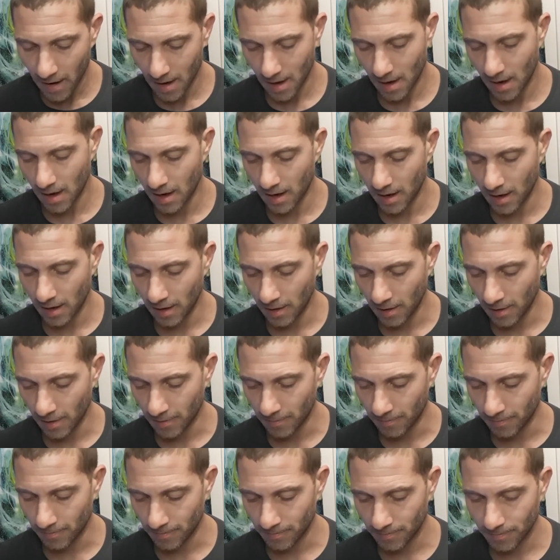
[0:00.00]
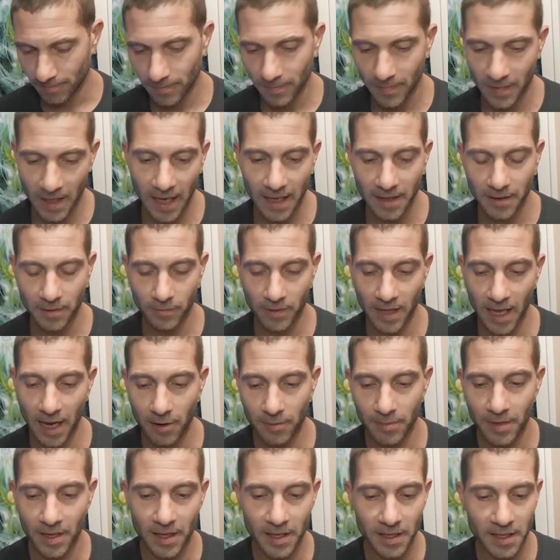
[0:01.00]
That would
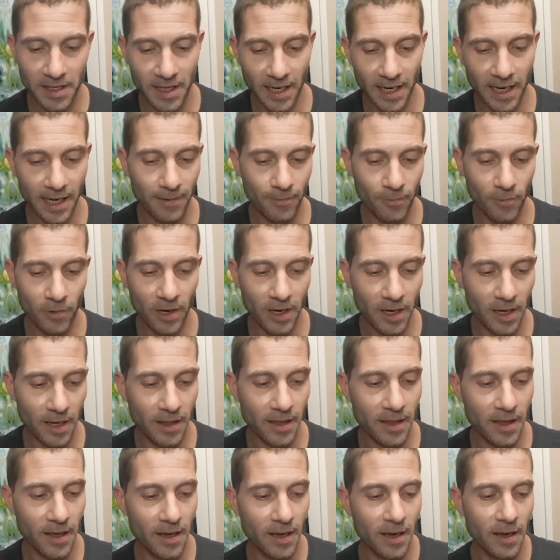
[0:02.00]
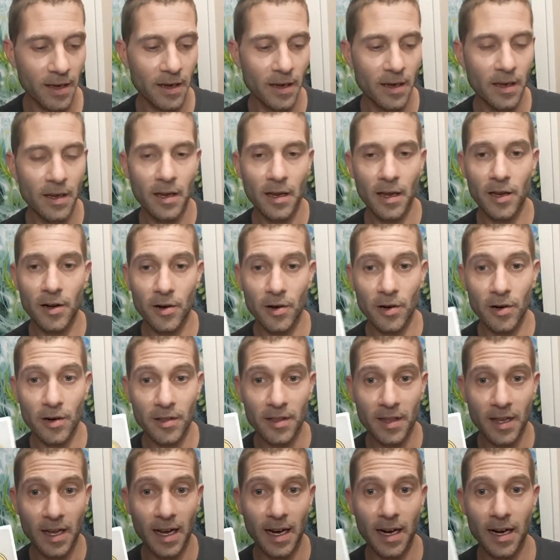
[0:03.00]
be the same with an earth
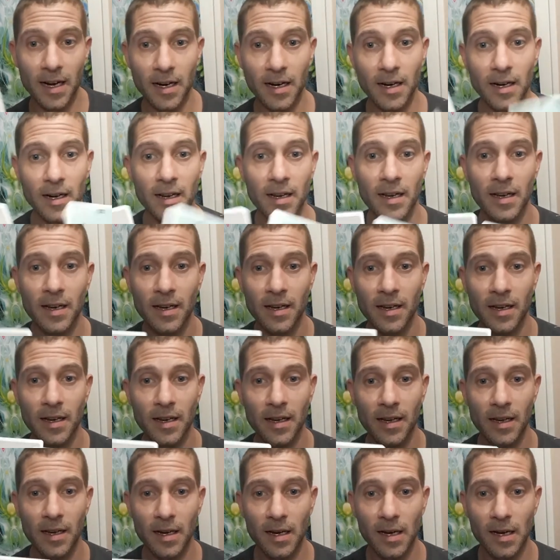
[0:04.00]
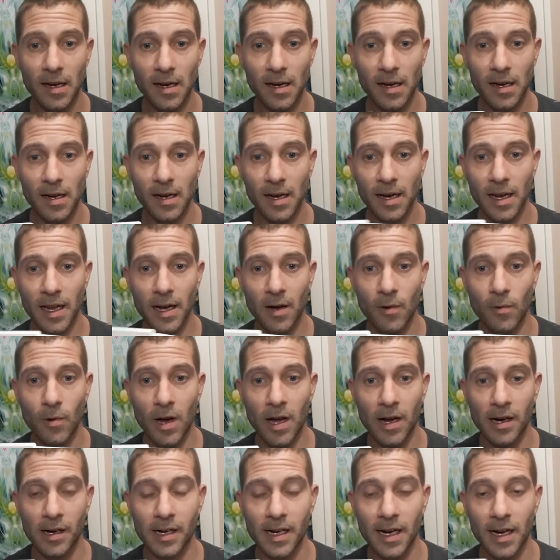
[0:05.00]
card and a
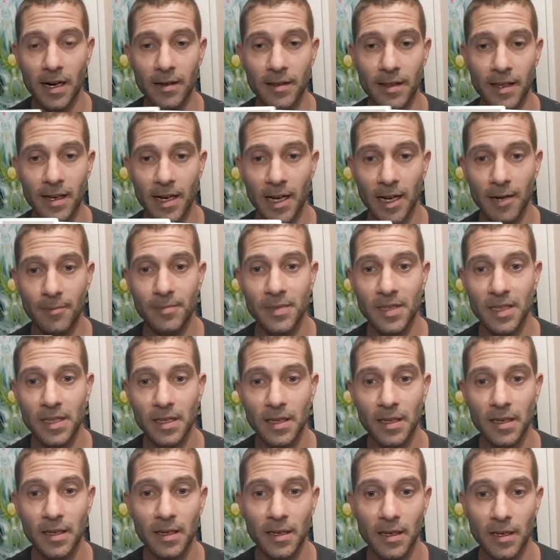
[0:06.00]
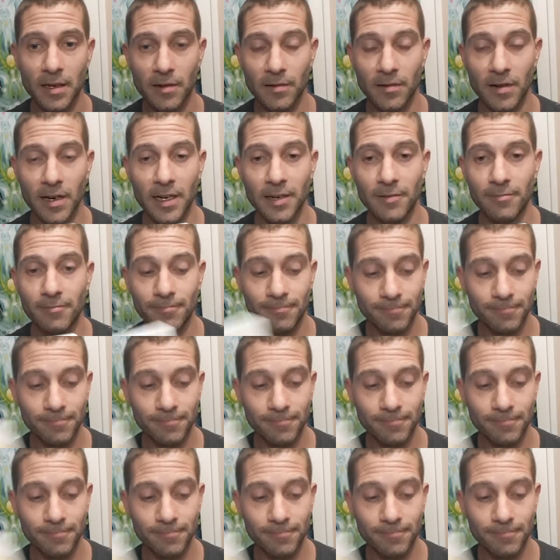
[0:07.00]
water card, the cups, right?